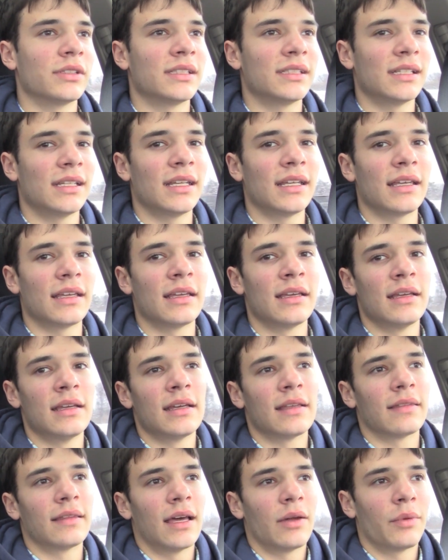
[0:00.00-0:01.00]
seating
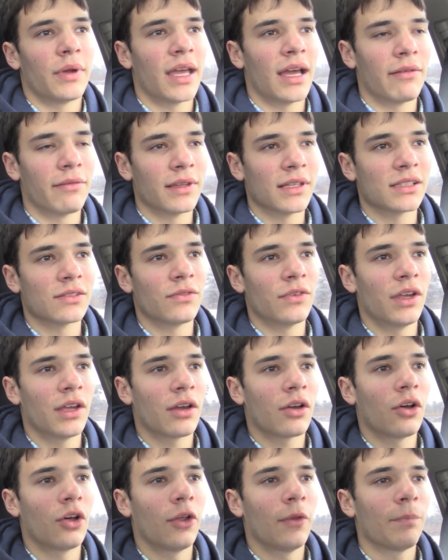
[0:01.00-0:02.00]
that we have in this
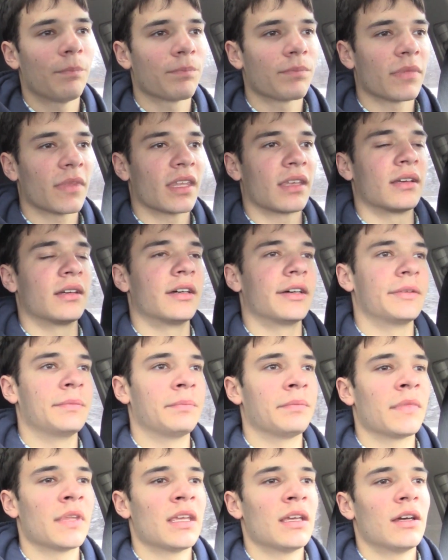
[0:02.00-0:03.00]
vehicle.
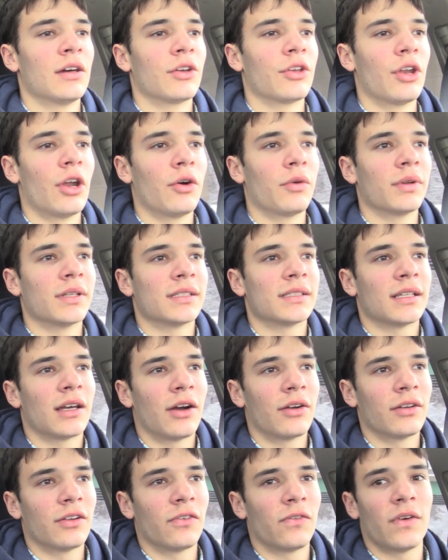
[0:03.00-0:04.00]
It's
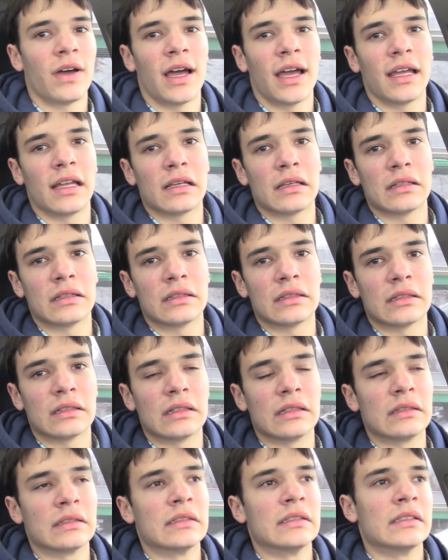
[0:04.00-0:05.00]
hard to find
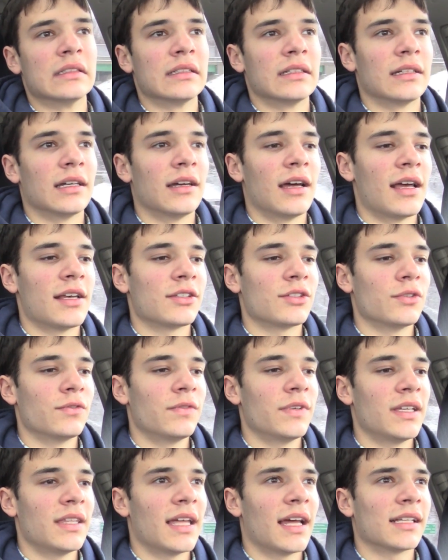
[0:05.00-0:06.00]
a
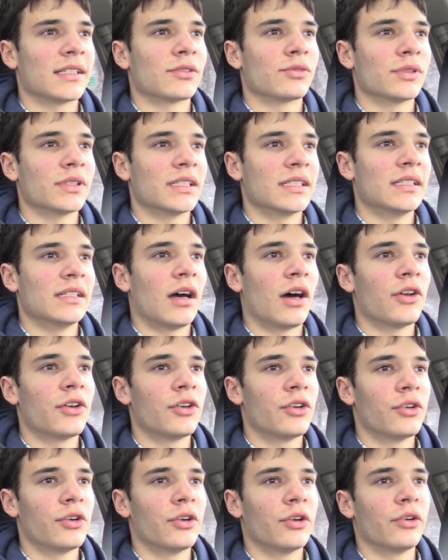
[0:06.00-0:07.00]
SUV that's really
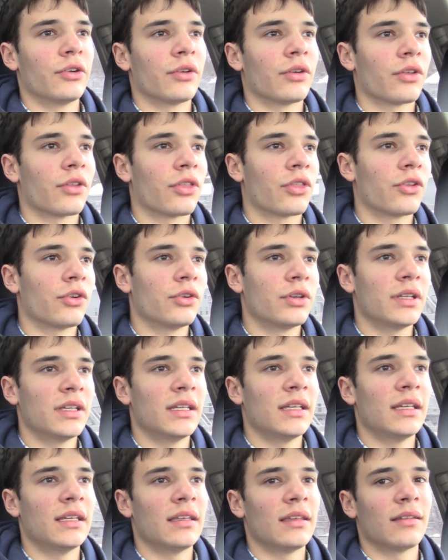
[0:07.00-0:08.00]
under
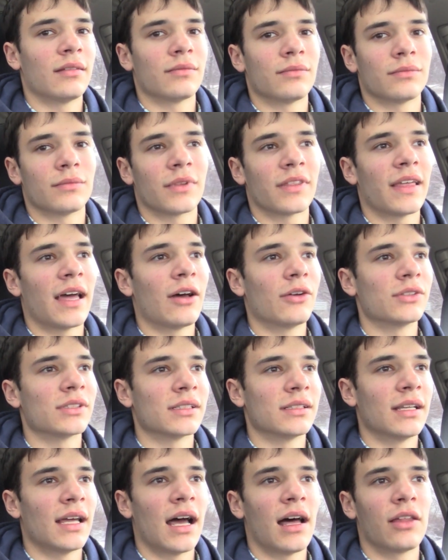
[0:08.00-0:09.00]

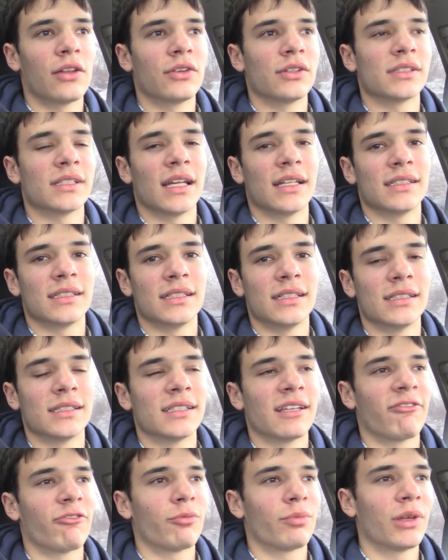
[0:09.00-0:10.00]
$30,000 that seats
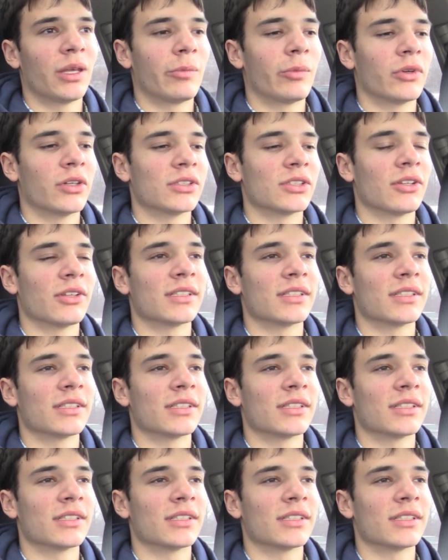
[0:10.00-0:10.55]
7 people. So